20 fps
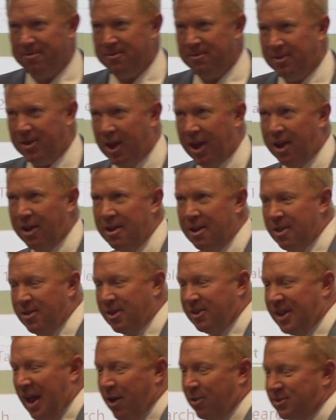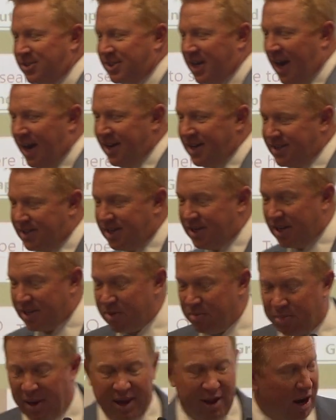Okay? The downside is it
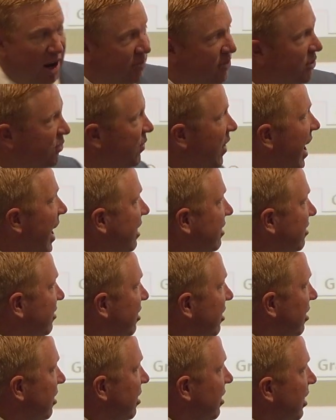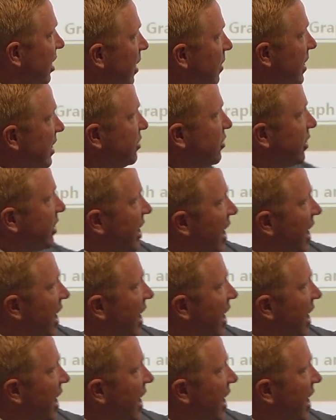doesn't pay it off as fast. And these are the